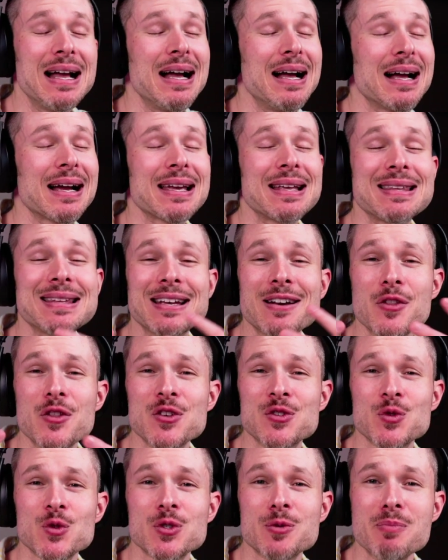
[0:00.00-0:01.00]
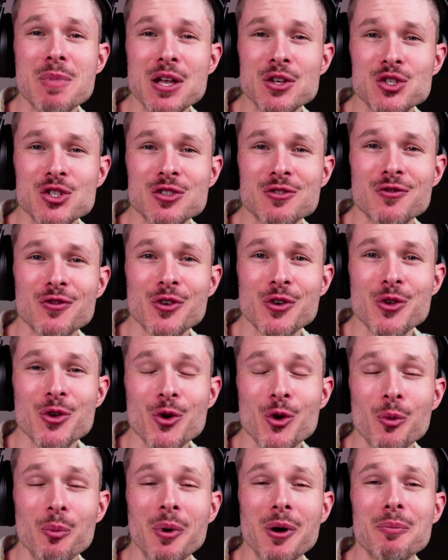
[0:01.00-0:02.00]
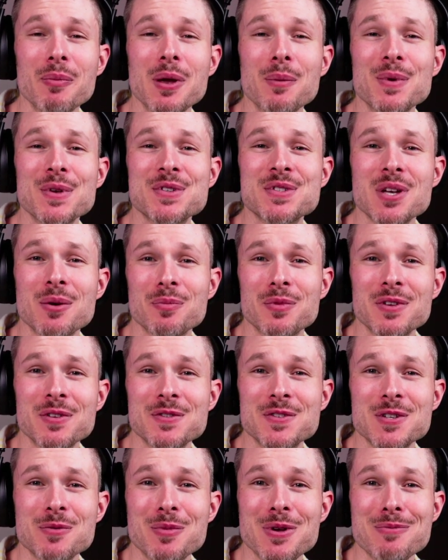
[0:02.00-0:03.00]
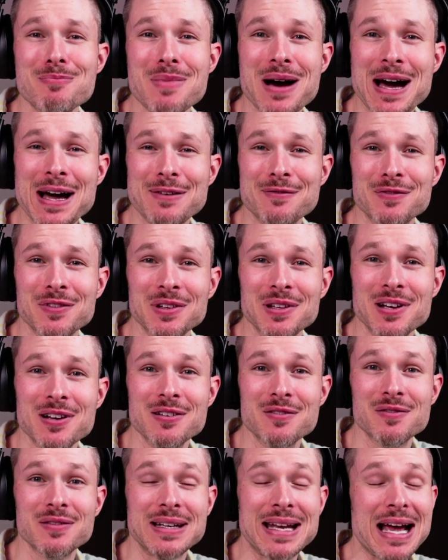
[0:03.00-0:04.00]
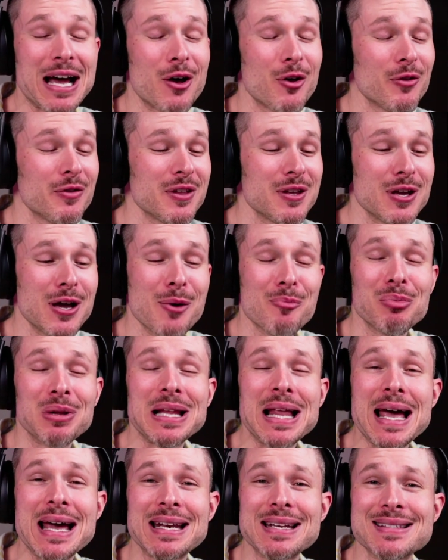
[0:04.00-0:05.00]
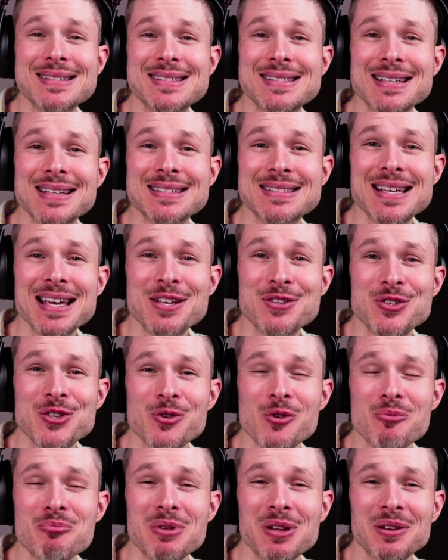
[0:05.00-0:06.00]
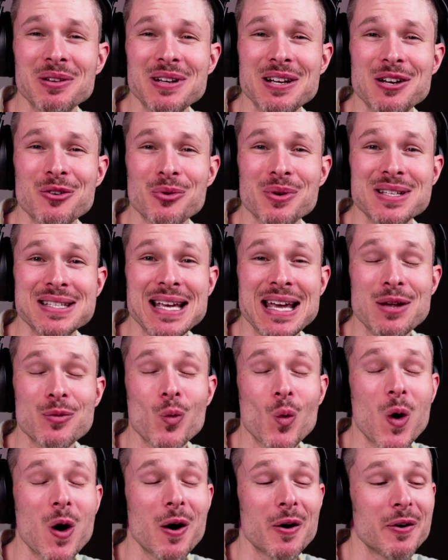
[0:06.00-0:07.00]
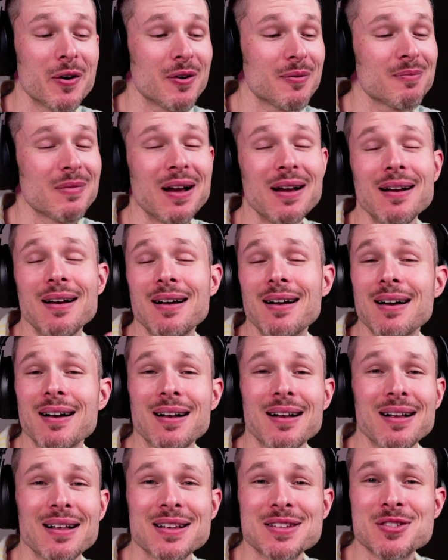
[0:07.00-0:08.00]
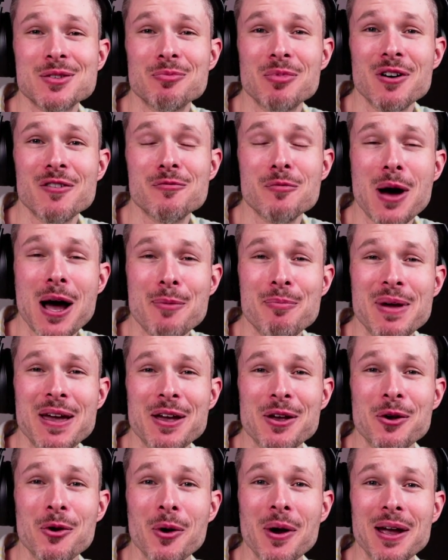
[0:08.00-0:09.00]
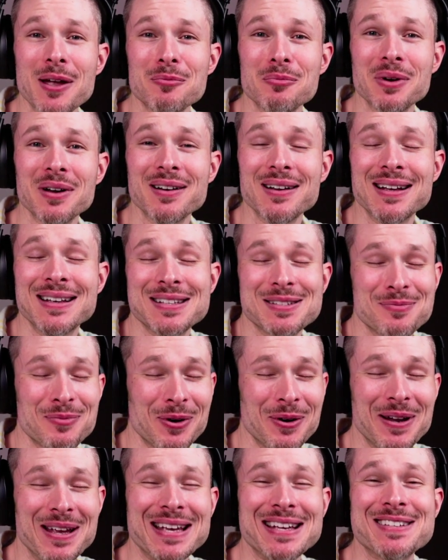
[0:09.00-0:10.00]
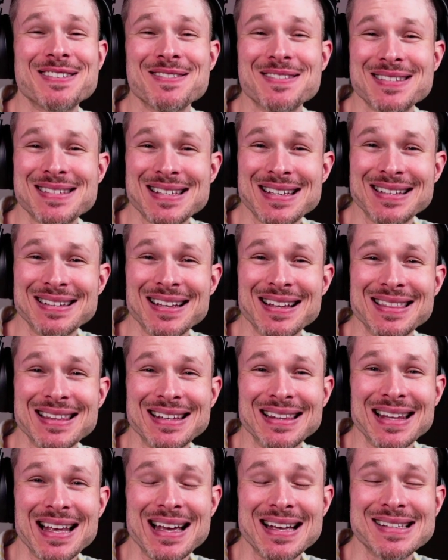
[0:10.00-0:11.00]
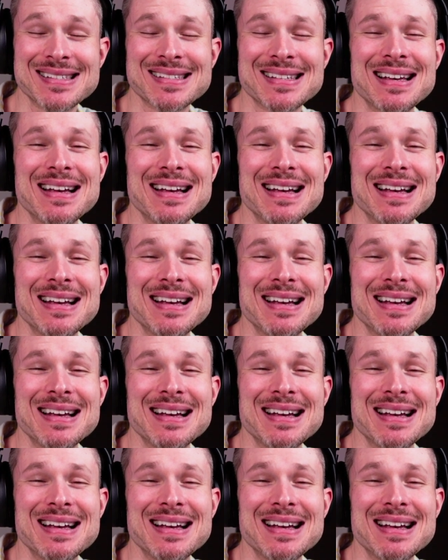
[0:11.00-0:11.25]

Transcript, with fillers: And none of this was mentioned for you, but maybe something to be mindful of. And how the uh, planets dictates your ability to retain water, uh, that's above my pay grade, but it's pretty interesting nonetheless.